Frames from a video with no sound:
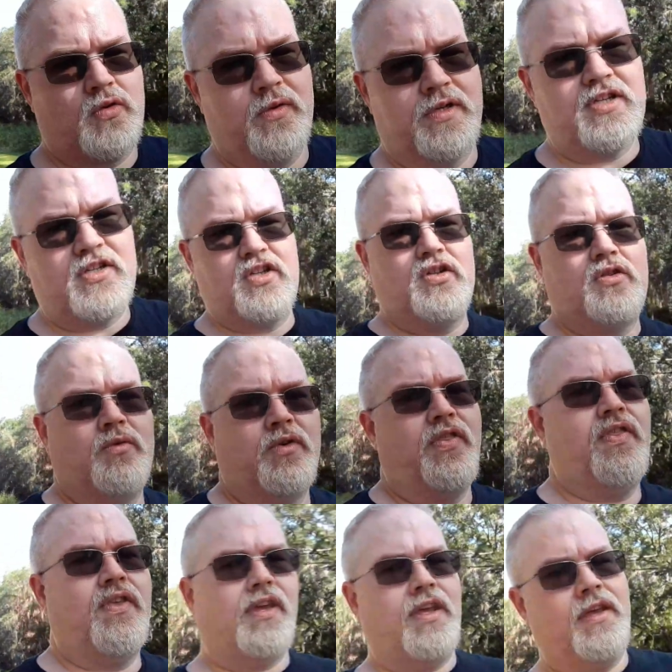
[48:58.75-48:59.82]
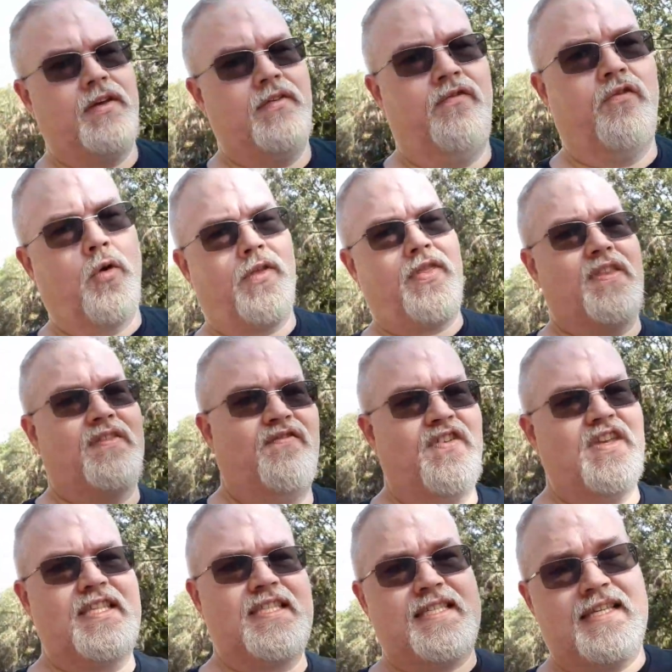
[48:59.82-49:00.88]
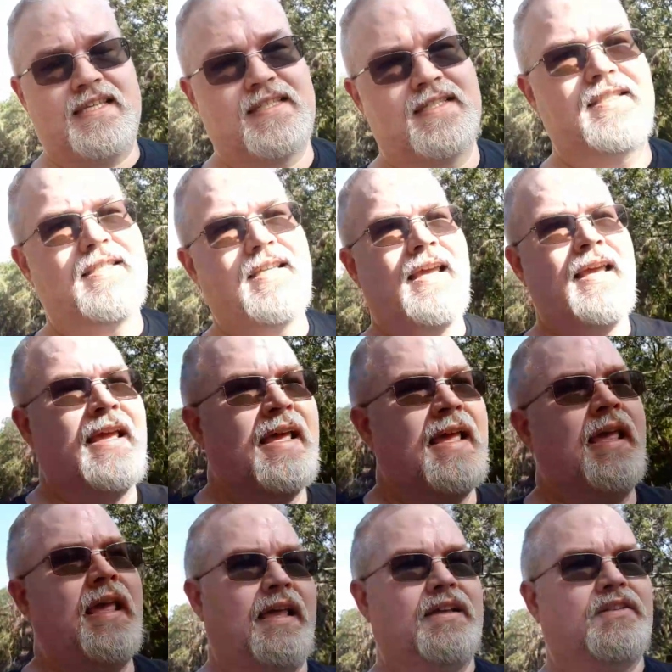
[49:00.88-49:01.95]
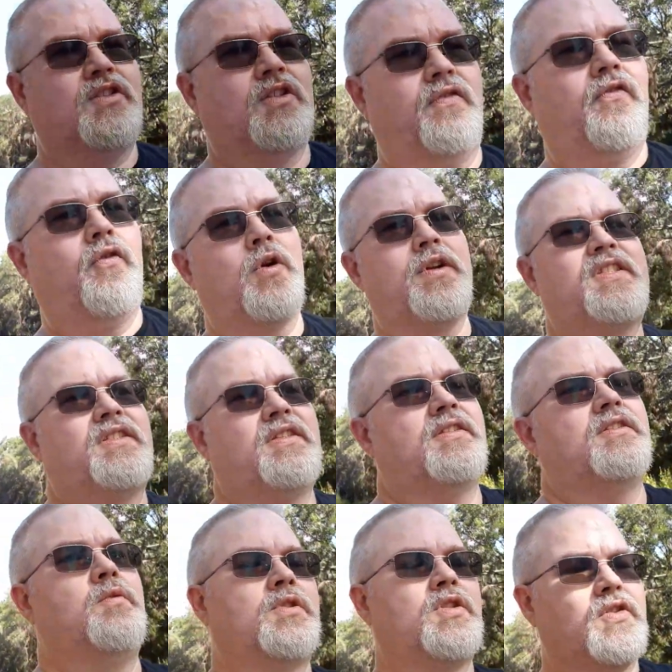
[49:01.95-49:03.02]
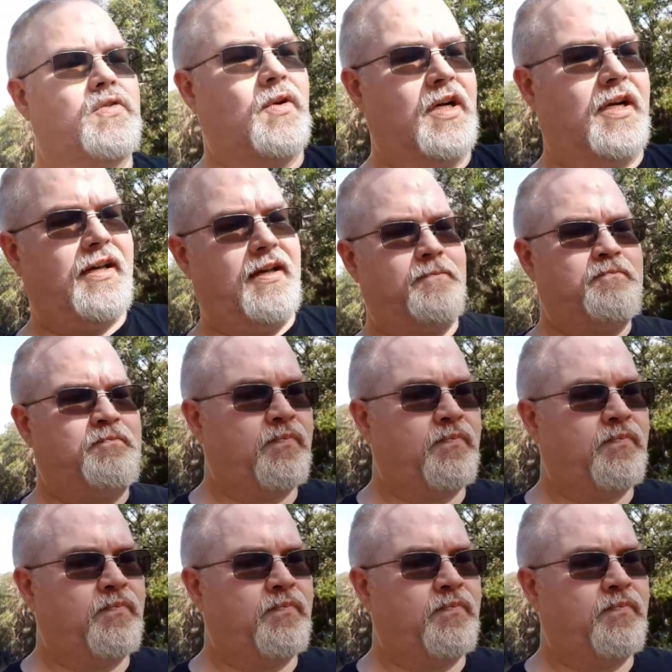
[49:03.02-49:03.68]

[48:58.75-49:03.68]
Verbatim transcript: going to do with the fourth and fifth seasons into the fourth season, which is why